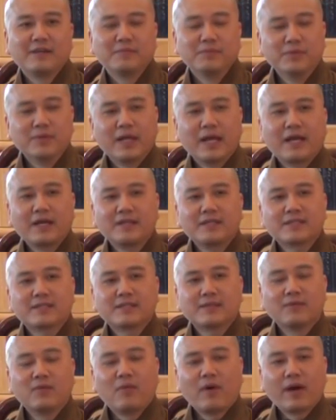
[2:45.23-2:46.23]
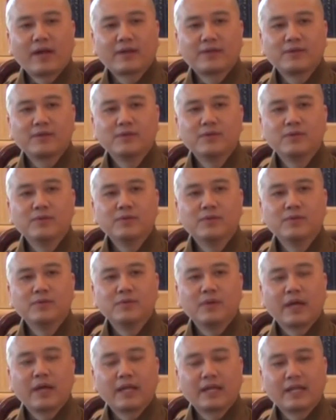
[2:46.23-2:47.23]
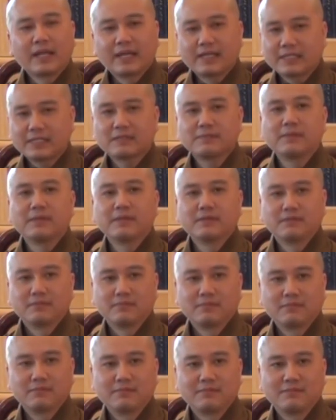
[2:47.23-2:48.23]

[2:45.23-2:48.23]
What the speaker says: Buddha is the one who enlightenment.